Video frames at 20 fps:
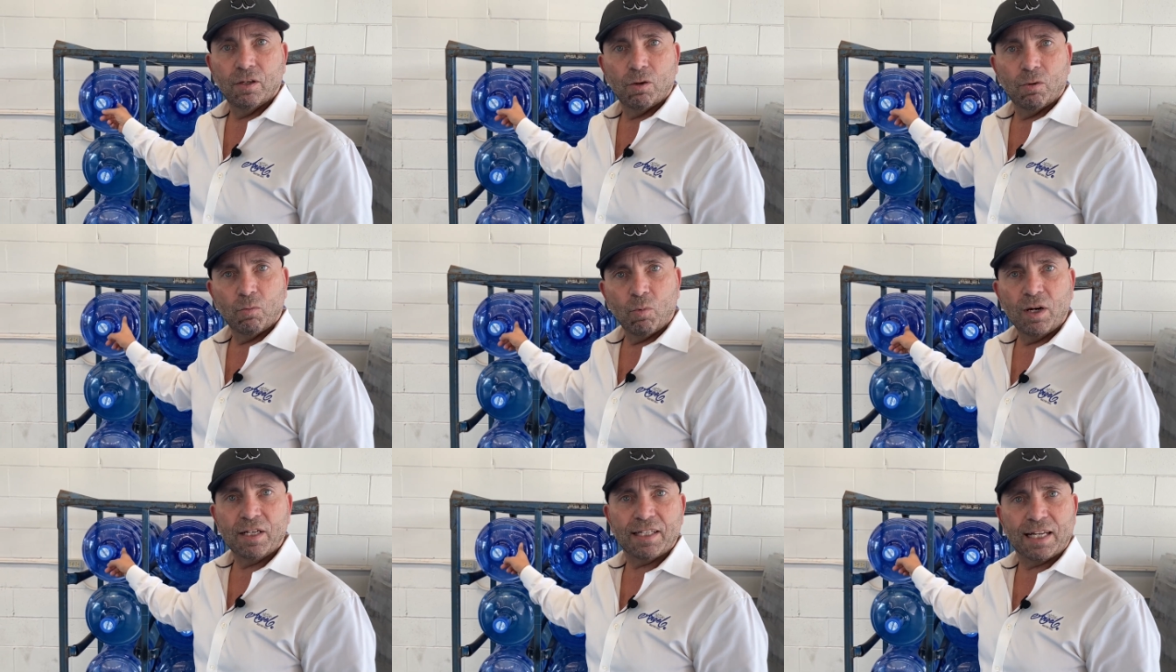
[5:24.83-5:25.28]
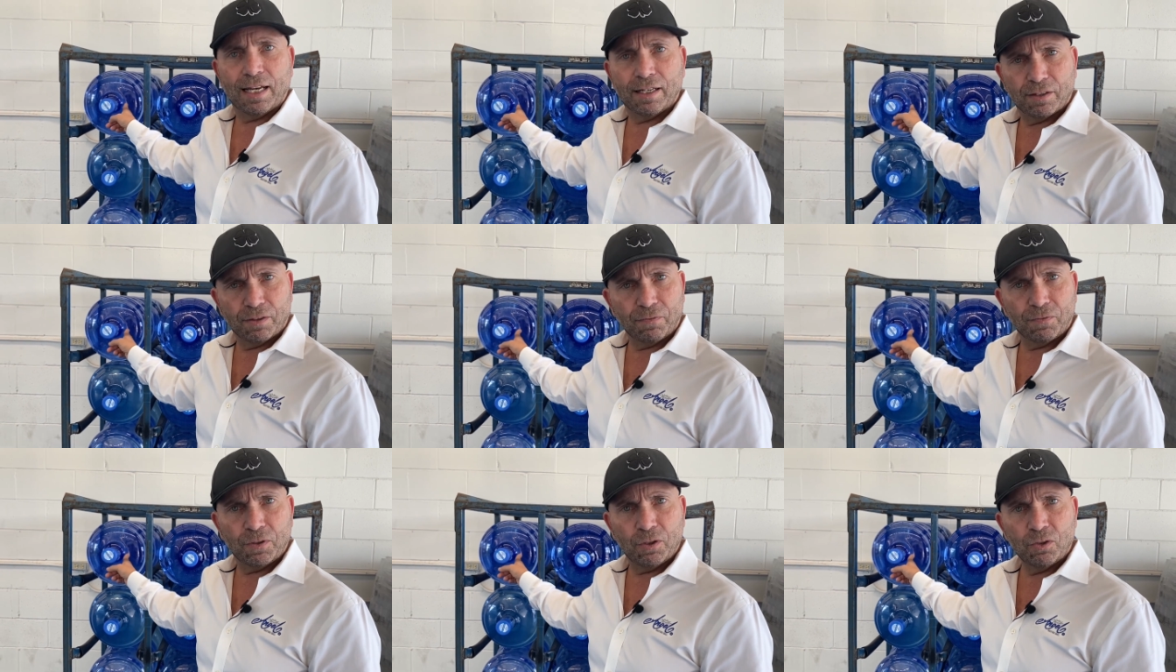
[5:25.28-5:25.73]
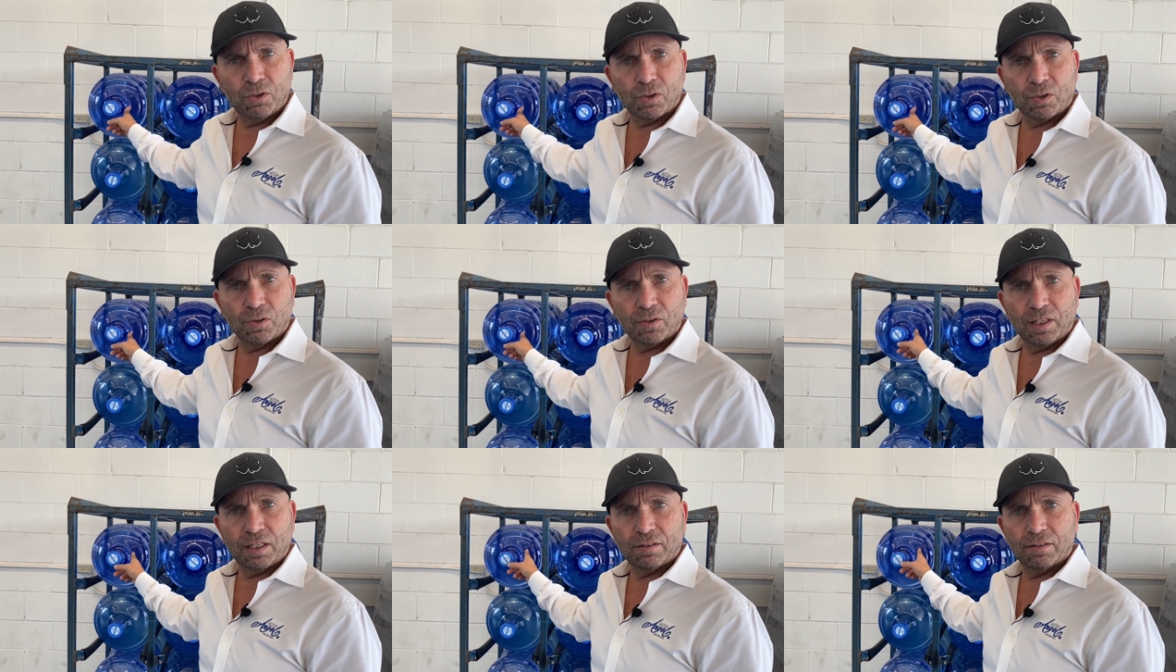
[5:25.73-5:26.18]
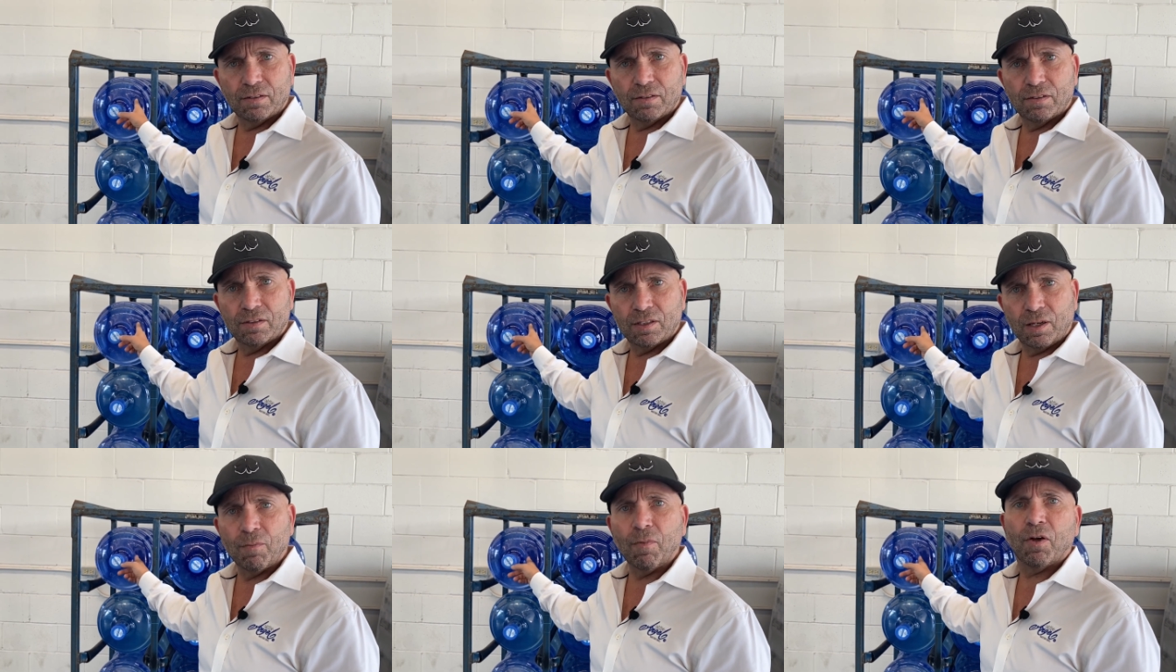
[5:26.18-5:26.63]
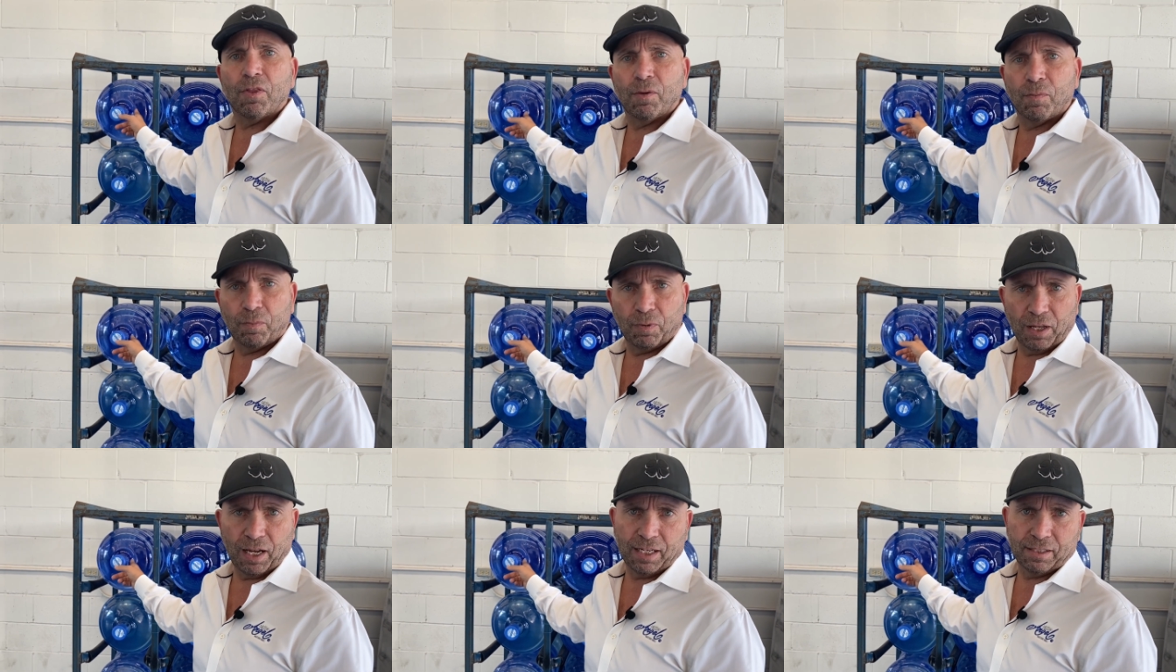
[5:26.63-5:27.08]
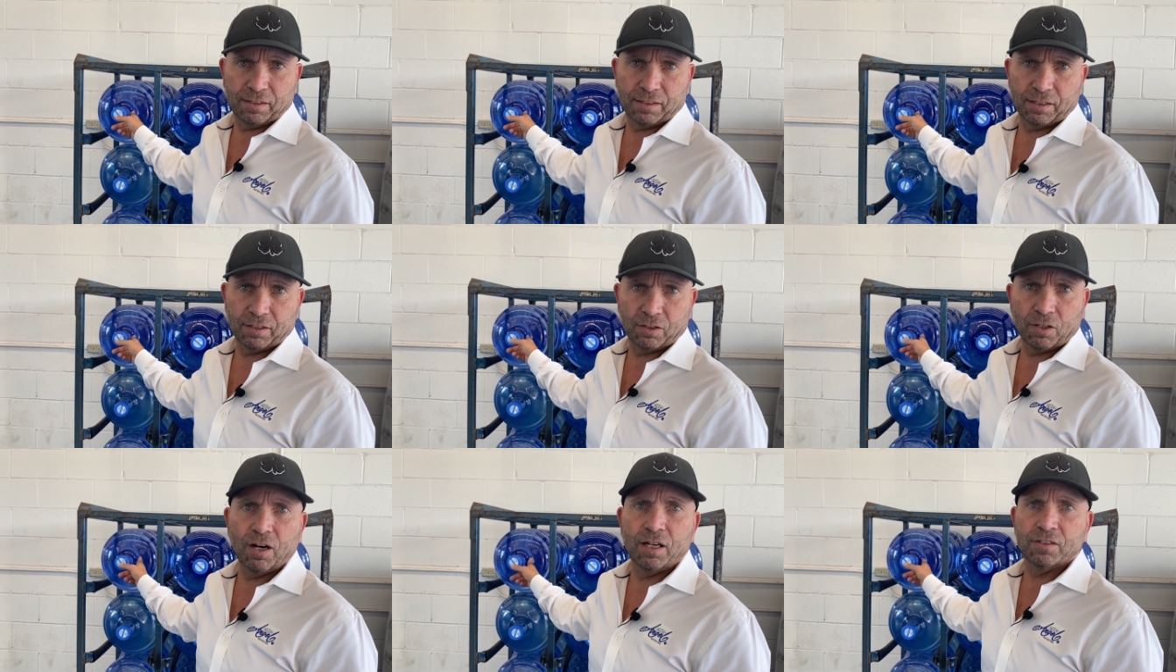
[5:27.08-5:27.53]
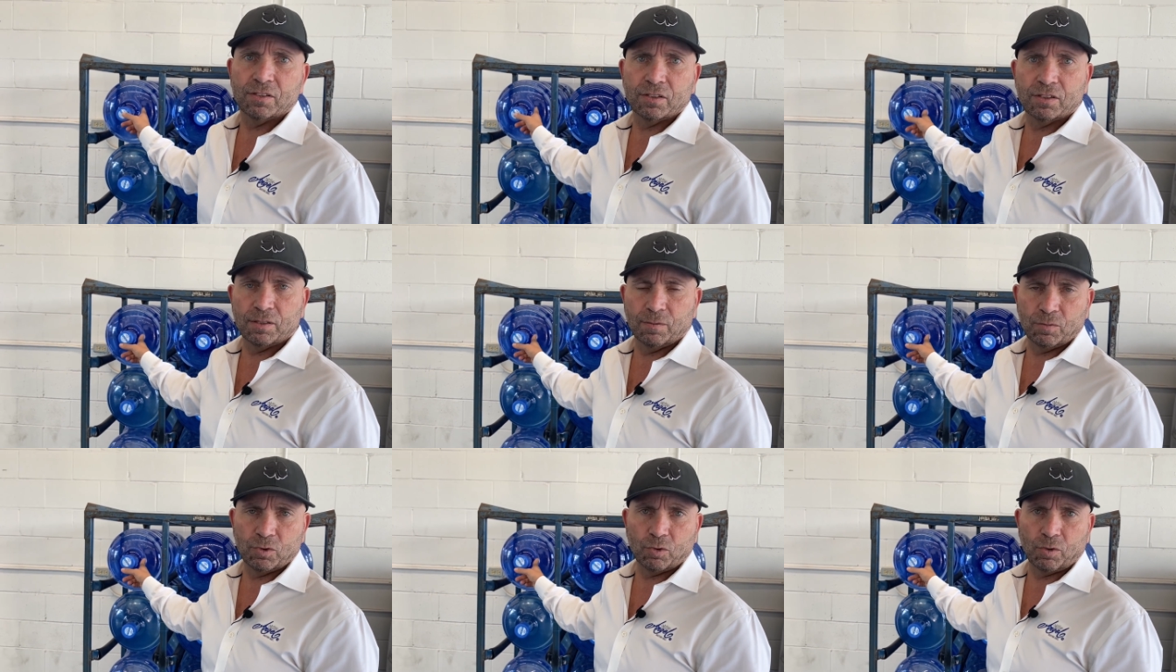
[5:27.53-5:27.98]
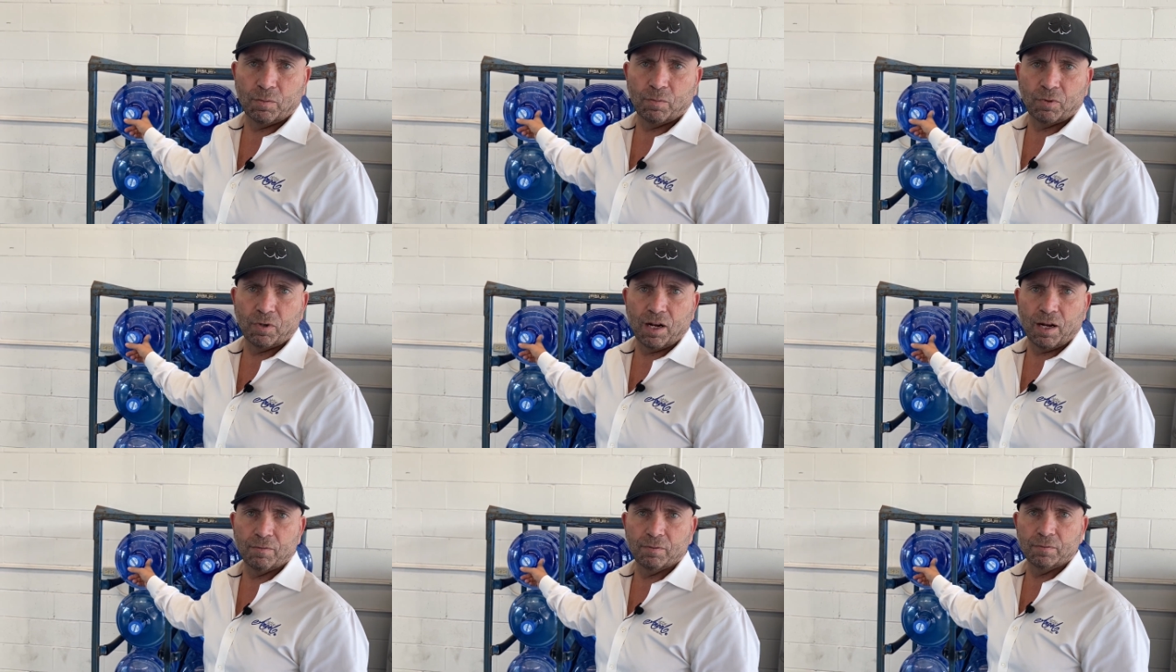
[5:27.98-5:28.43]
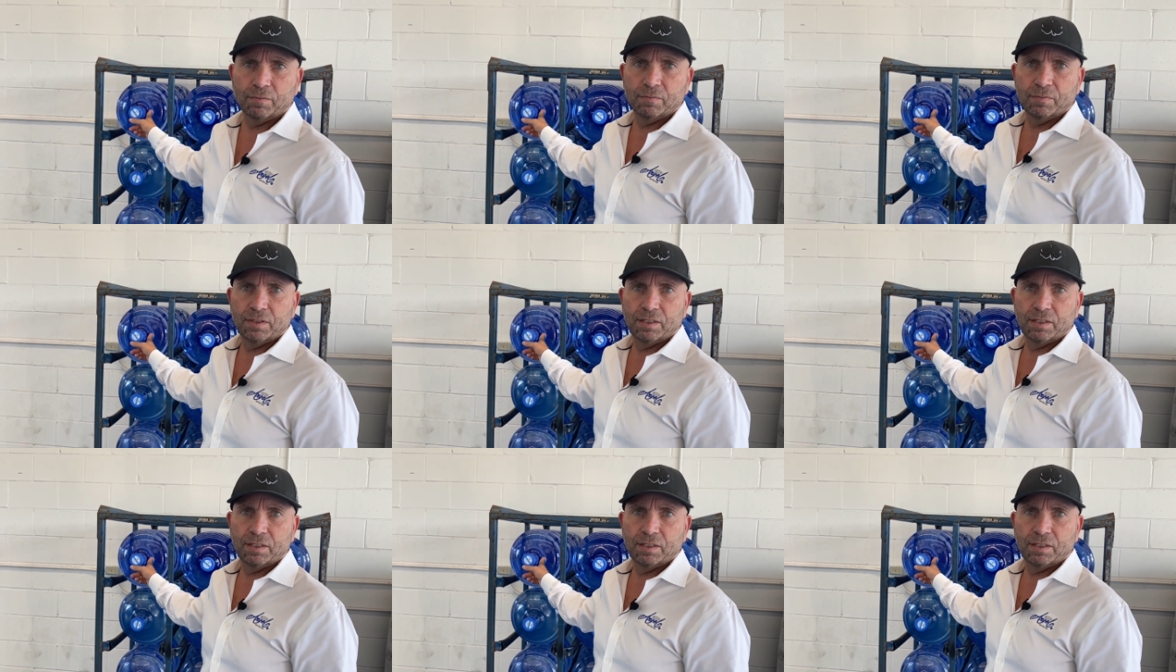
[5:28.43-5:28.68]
One day in the future that some other plastic causes some sort of problem.